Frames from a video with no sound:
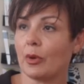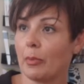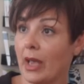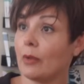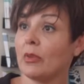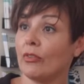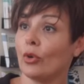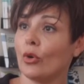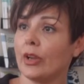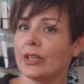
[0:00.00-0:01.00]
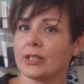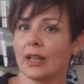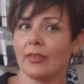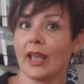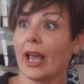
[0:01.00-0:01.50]
prepared me for it
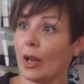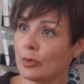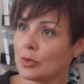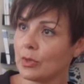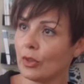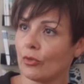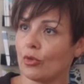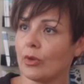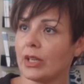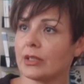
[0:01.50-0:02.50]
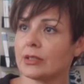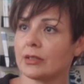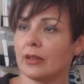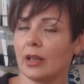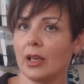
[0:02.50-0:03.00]
and they helped me through it.
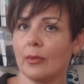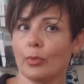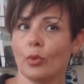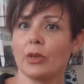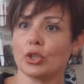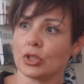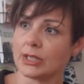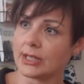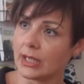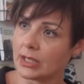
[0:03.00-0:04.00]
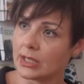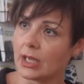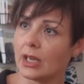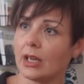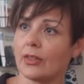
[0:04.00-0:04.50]
They brought me into the
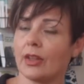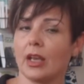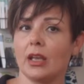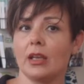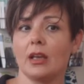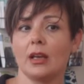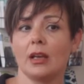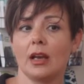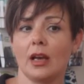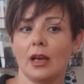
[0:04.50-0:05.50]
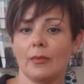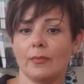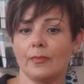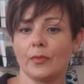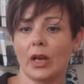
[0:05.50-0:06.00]
centre. I
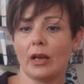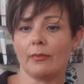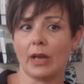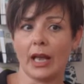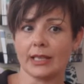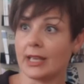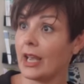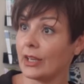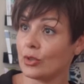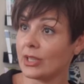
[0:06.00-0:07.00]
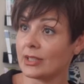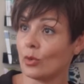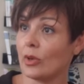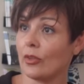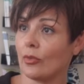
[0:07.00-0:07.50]
had a
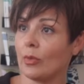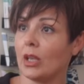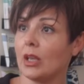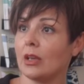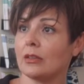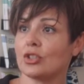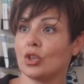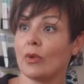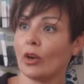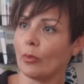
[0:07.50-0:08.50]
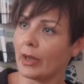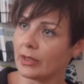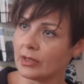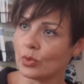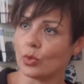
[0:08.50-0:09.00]
hairdresser with me and she
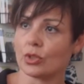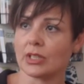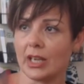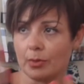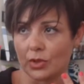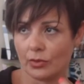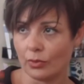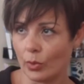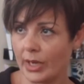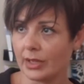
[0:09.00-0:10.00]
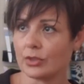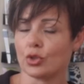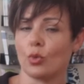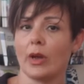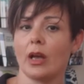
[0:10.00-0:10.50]
recommended what types of wigs
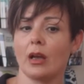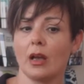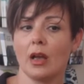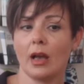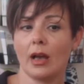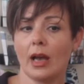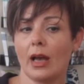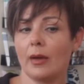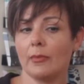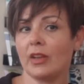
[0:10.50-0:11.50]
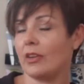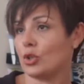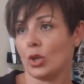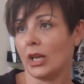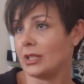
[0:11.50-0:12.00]
to wear.
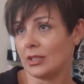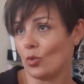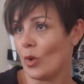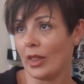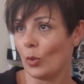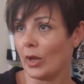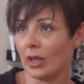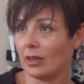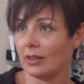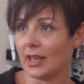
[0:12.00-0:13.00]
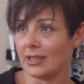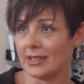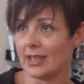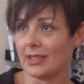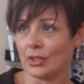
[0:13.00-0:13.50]
Eventually I didn't wear the wig. I
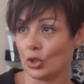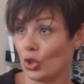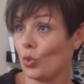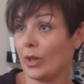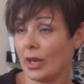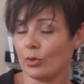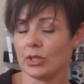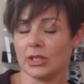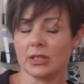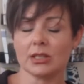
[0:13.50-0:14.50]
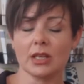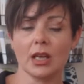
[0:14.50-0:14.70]
decided to go without it.